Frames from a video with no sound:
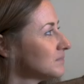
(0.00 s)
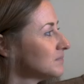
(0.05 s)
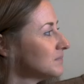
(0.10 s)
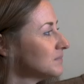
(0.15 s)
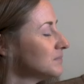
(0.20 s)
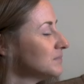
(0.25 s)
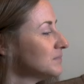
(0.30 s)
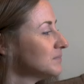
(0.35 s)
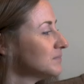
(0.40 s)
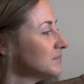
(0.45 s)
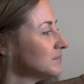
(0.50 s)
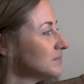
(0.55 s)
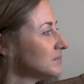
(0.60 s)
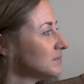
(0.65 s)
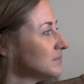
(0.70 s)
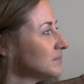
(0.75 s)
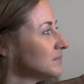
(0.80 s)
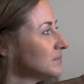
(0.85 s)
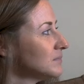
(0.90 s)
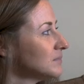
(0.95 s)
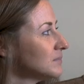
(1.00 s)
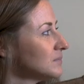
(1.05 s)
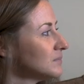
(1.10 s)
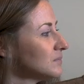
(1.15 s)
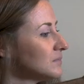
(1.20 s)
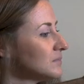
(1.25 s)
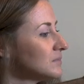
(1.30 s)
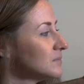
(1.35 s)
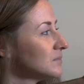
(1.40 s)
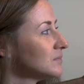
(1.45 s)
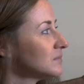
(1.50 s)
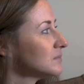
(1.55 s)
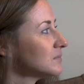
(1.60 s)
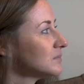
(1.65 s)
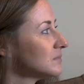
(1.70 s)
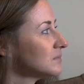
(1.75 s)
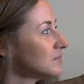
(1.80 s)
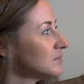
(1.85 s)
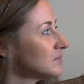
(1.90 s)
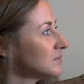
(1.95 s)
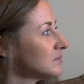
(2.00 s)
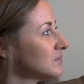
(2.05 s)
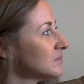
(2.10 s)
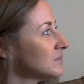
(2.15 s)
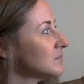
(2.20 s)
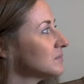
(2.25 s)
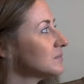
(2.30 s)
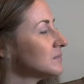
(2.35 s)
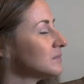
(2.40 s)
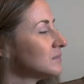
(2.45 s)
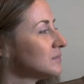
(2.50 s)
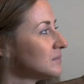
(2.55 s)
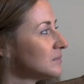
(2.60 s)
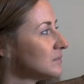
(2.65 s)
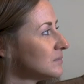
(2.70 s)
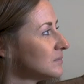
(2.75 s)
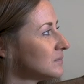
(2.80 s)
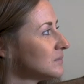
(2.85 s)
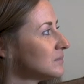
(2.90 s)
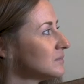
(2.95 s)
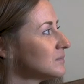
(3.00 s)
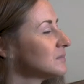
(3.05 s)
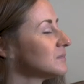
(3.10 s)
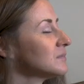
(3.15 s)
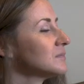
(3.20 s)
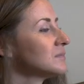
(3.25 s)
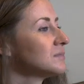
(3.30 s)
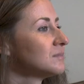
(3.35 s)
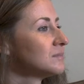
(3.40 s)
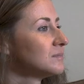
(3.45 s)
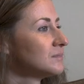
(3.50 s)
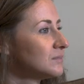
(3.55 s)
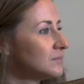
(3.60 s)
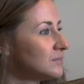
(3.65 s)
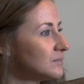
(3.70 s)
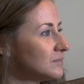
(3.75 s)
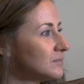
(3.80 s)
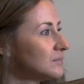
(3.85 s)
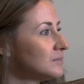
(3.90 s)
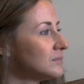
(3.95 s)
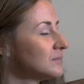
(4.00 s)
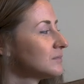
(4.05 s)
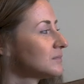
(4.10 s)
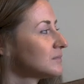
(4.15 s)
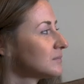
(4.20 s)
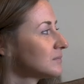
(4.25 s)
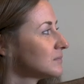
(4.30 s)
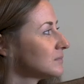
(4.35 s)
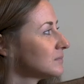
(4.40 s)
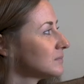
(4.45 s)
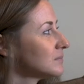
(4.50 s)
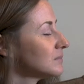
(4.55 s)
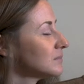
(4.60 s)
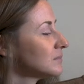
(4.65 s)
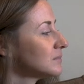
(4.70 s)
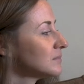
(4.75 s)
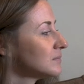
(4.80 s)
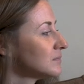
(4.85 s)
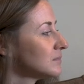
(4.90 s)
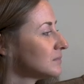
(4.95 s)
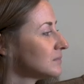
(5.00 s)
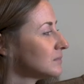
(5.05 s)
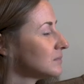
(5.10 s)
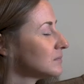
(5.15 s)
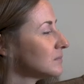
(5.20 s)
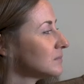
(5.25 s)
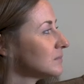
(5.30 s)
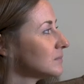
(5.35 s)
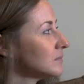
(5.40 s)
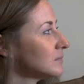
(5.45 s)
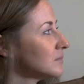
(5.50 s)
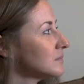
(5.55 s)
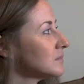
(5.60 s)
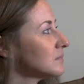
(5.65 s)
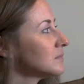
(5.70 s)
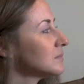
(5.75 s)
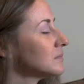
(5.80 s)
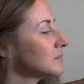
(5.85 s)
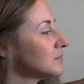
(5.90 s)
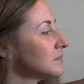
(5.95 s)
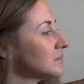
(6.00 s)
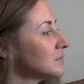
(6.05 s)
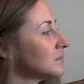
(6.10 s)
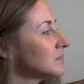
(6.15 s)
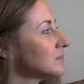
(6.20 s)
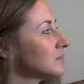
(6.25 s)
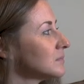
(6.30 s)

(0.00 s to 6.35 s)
(silent)